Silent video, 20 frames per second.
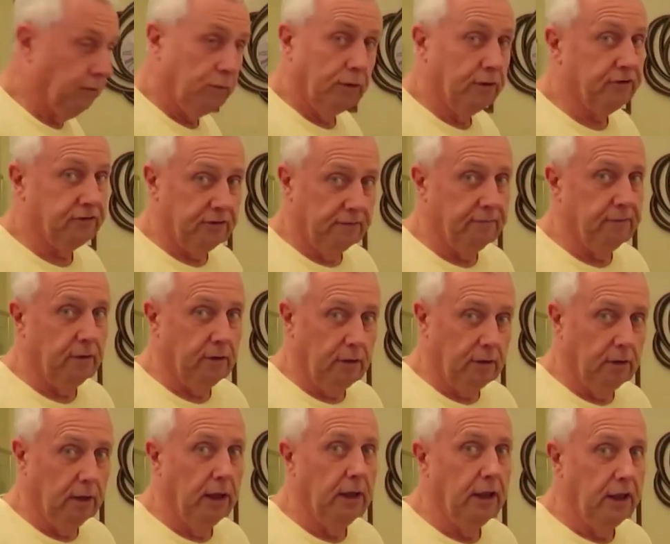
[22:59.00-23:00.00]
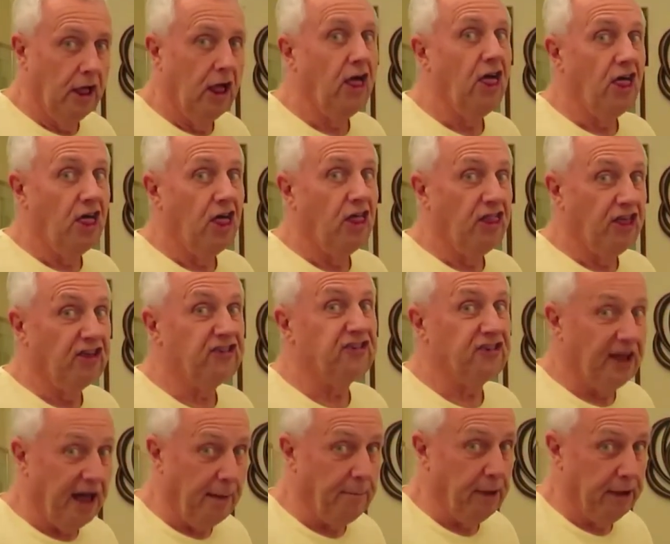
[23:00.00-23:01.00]
worst of all, the
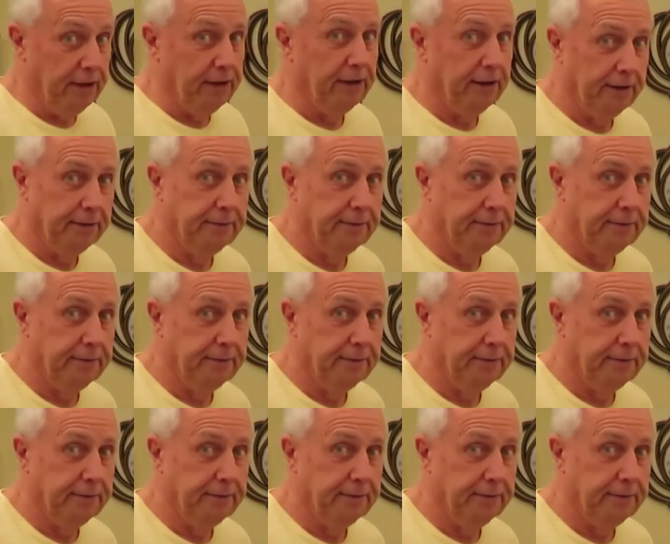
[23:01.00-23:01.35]
salmon.